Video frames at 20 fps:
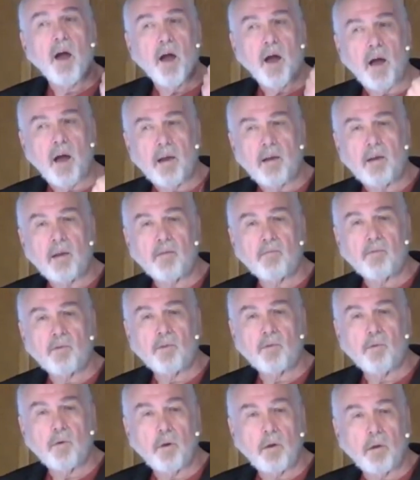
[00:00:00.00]
I love
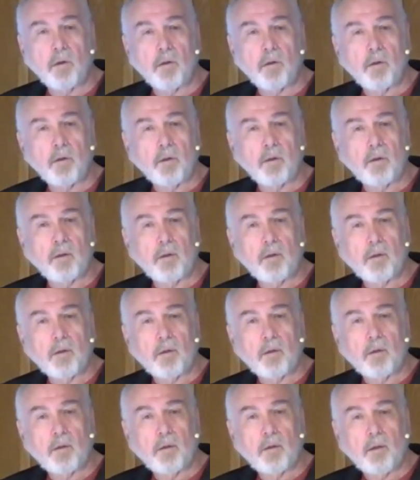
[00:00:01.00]
you,
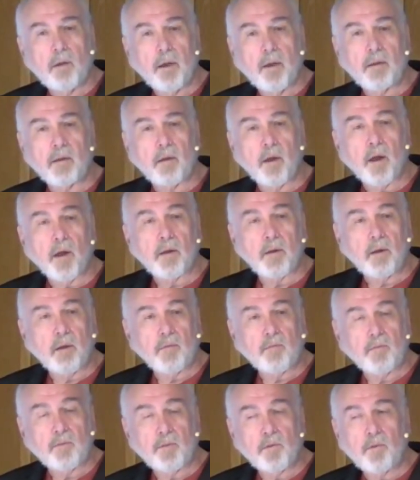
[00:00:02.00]
and God
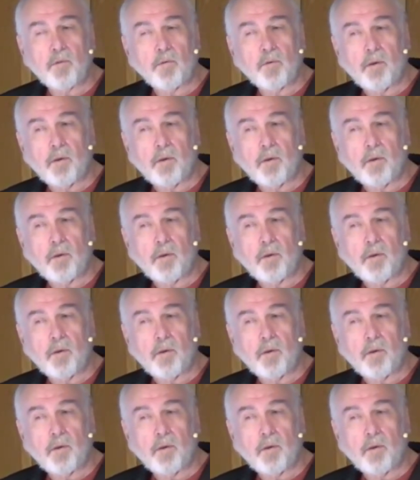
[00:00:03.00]
loves you.